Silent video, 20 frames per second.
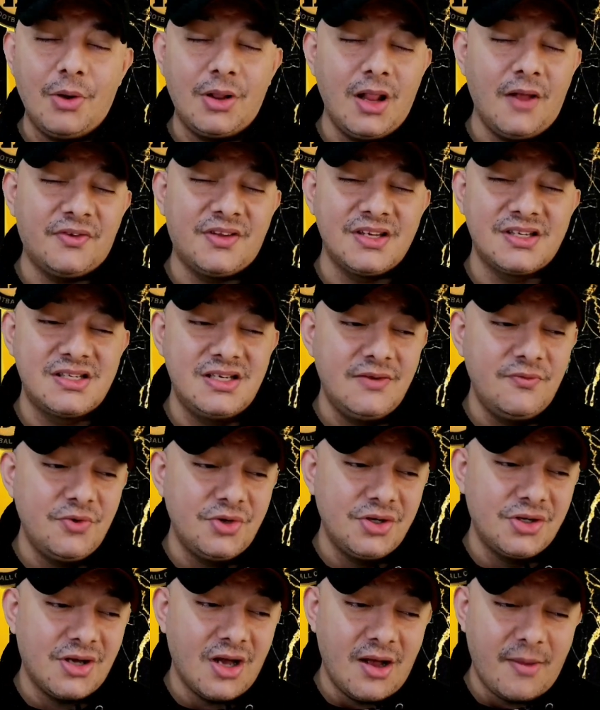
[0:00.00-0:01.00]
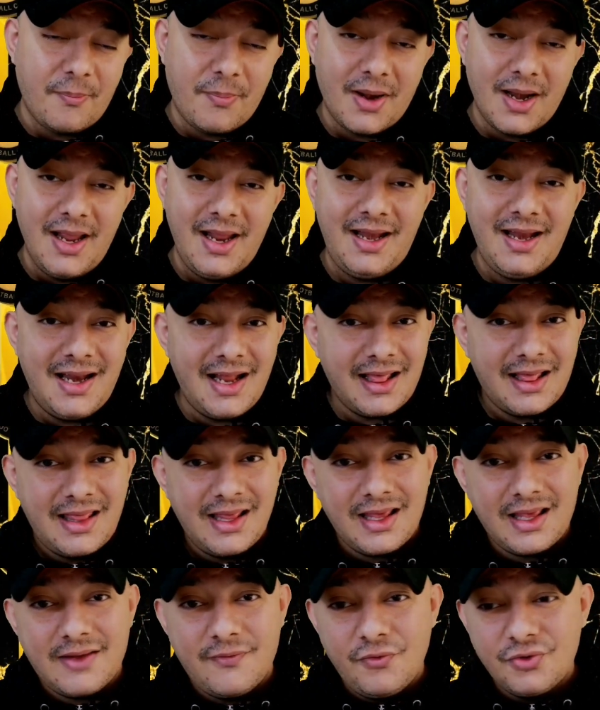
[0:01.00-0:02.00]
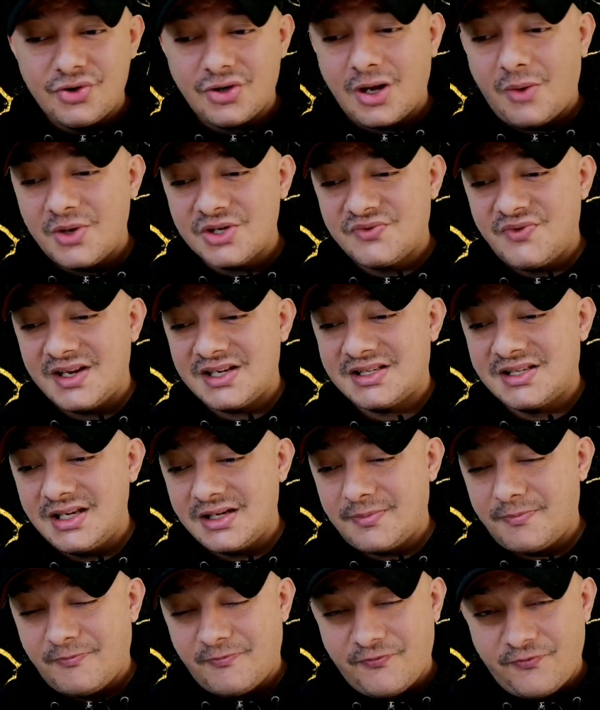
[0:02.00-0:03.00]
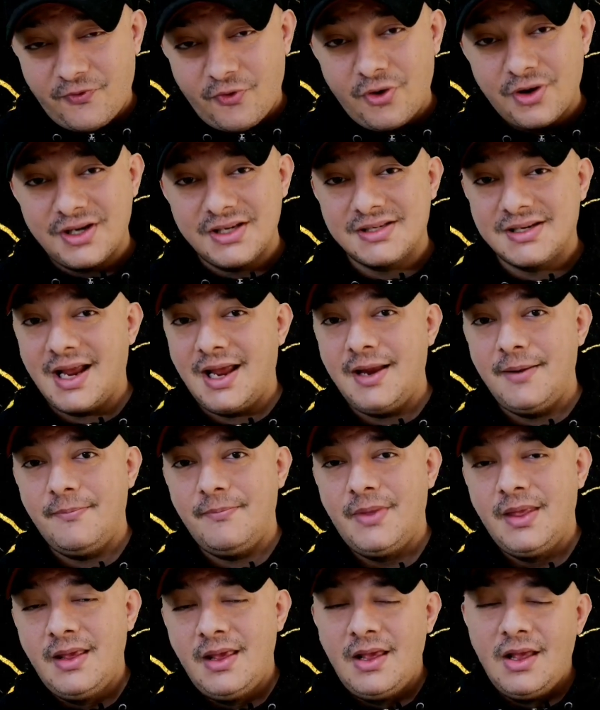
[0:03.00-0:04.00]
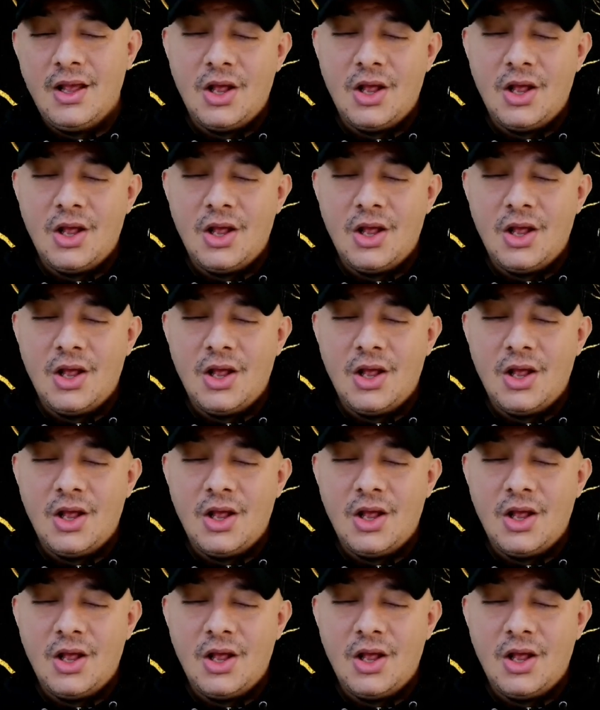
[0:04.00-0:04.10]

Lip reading: I would love to see Rudiger playing, and I think Rudiger was rested for this game.